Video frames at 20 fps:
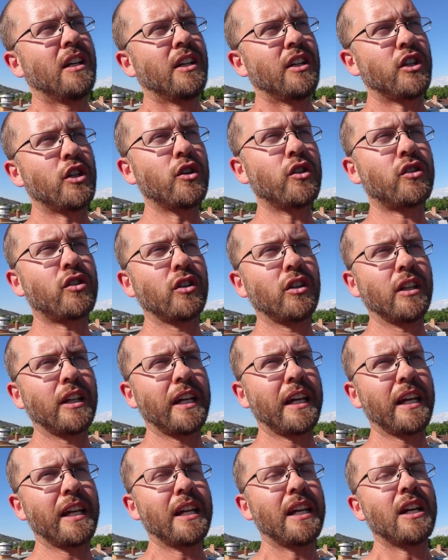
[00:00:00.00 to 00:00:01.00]

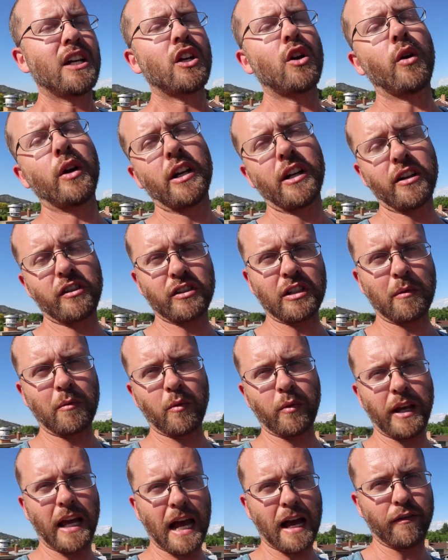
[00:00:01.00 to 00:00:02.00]
usually going into
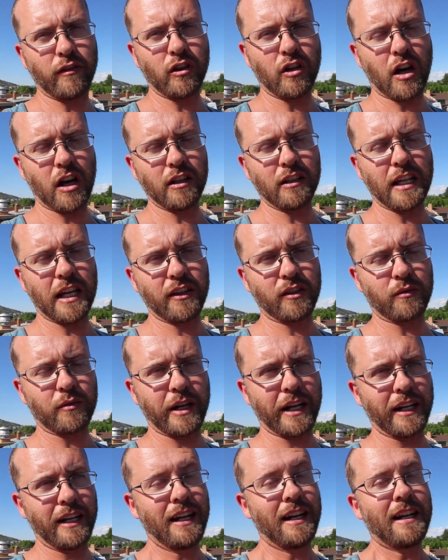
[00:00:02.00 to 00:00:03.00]
summer we have a lot less
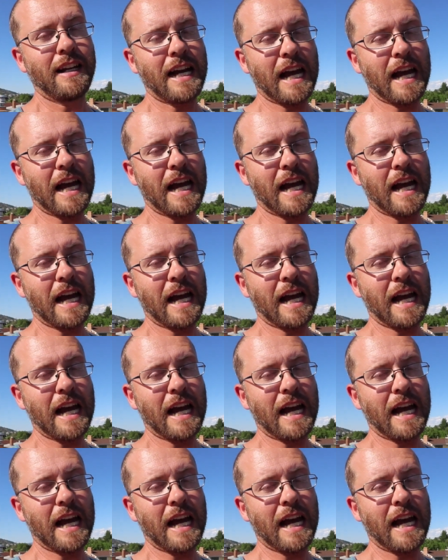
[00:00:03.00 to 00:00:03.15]
rain.